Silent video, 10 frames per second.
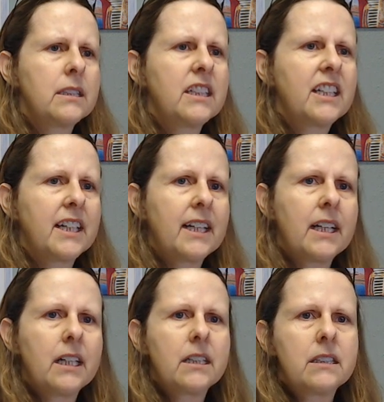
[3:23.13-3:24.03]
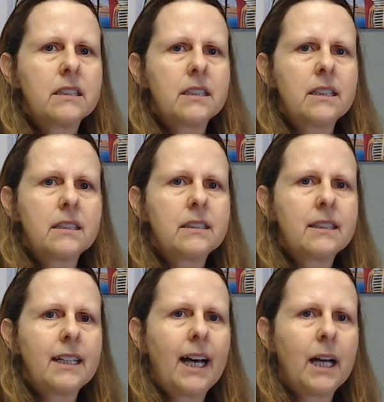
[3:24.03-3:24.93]
gonna and
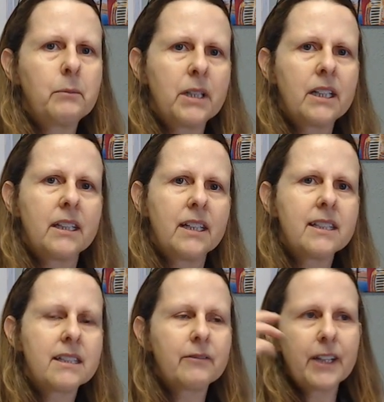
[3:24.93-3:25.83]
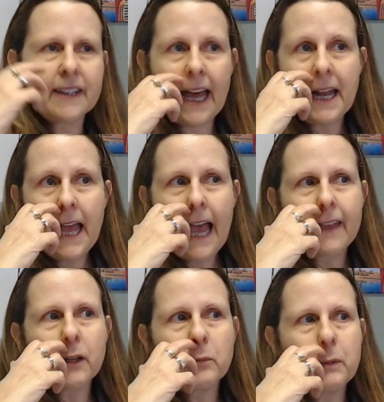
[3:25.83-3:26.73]
I'mna and stuff like that, and
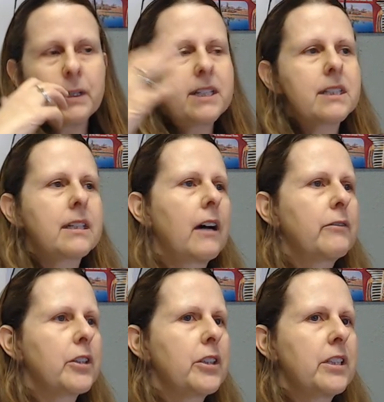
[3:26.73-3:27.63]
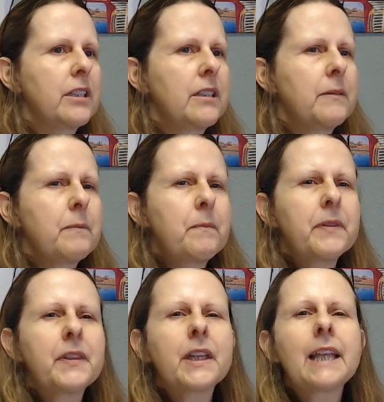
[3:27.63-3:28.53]
then we rediscovered
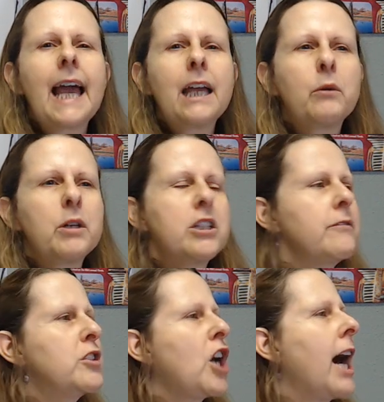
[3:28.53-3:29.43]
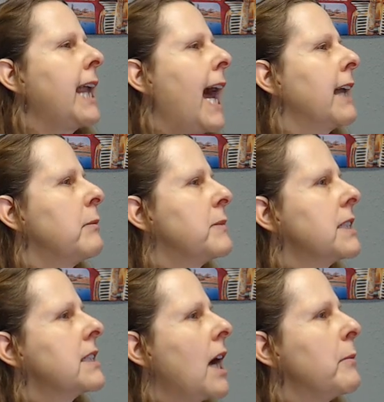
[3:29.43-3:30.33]
the language of John Adams
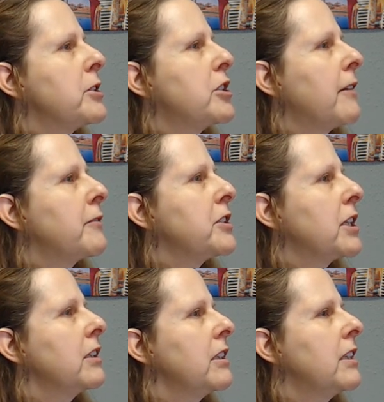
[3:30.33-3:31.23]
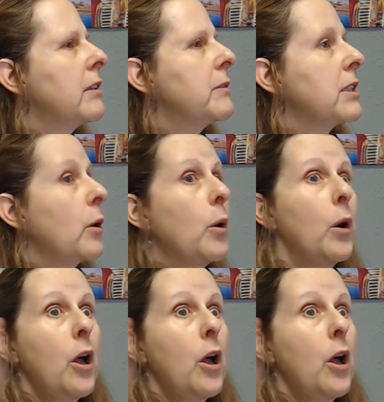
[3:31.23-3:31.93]
and Thomas Jefferson. You know, we said, oh,